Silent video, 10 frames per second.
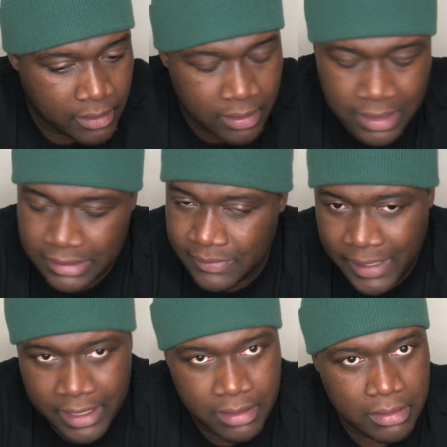Because,
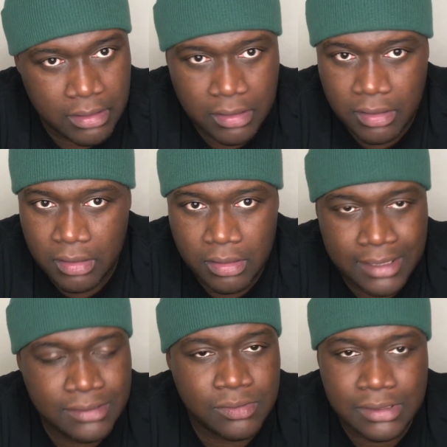man,
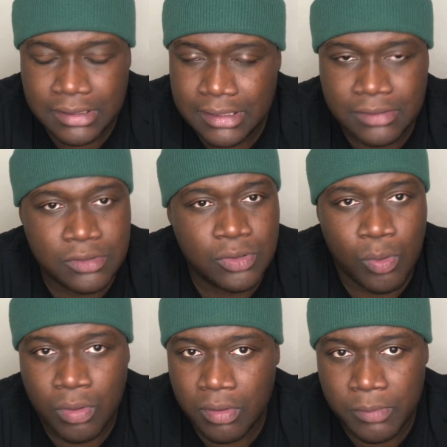this was
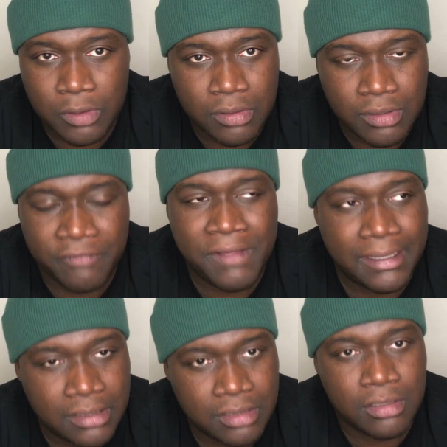horrible. The
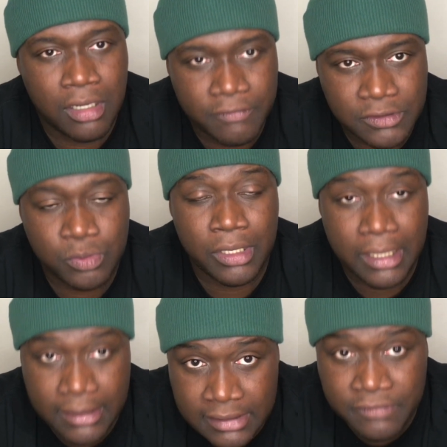fact that the Dolphins were
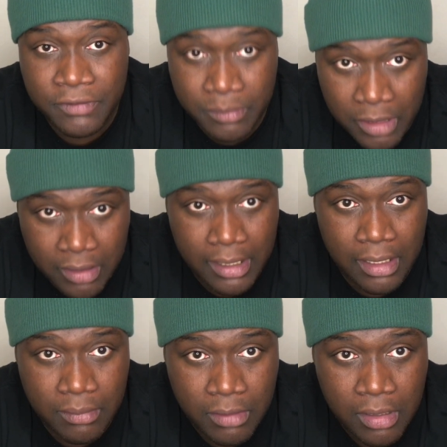in this football
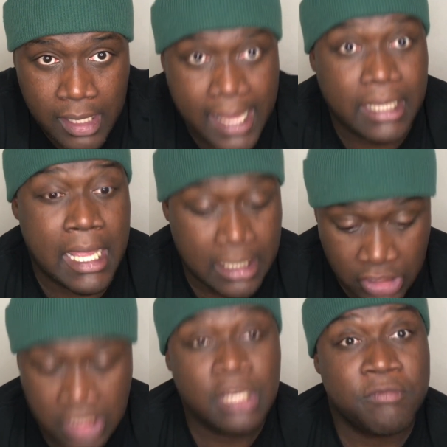game and
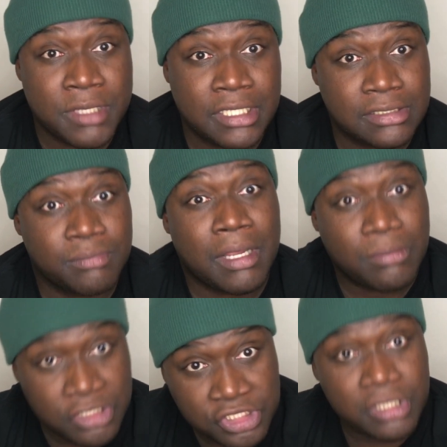could have beat us and
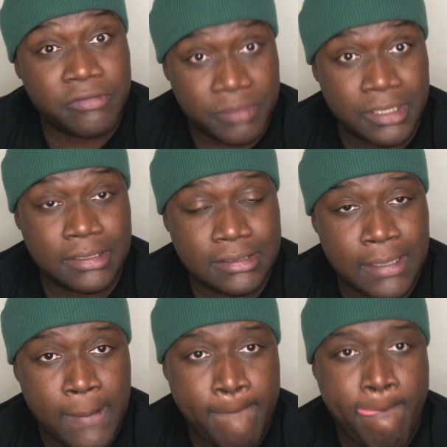probably should have beat us,
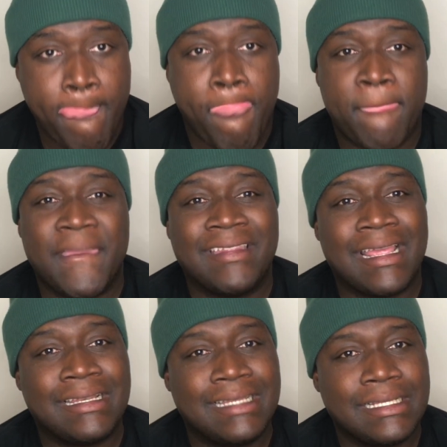and
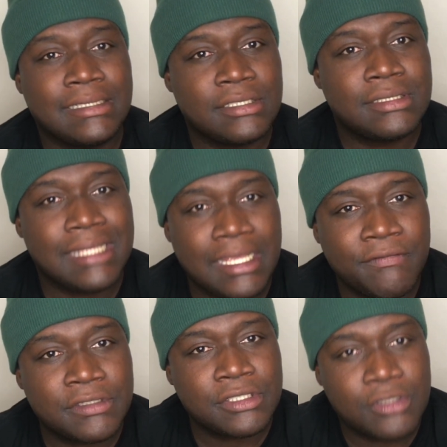they didn't
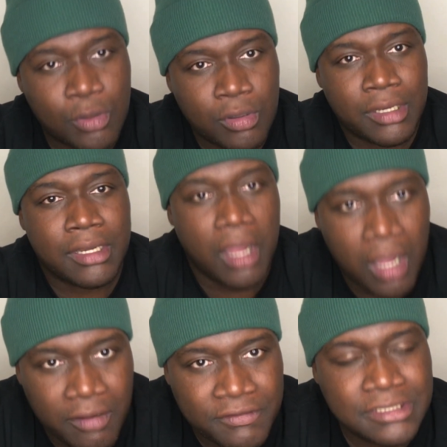even score an
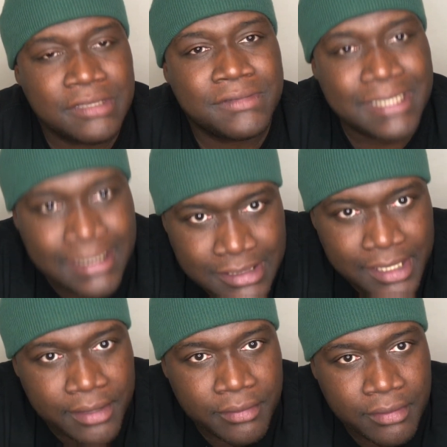offensive
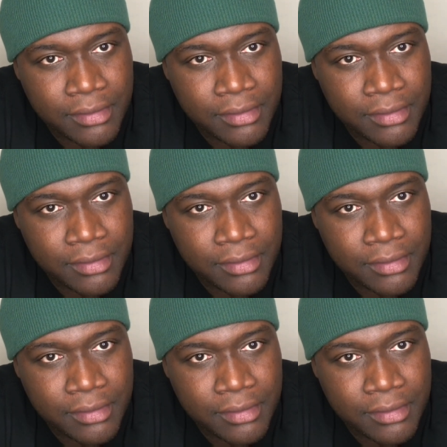touchdown.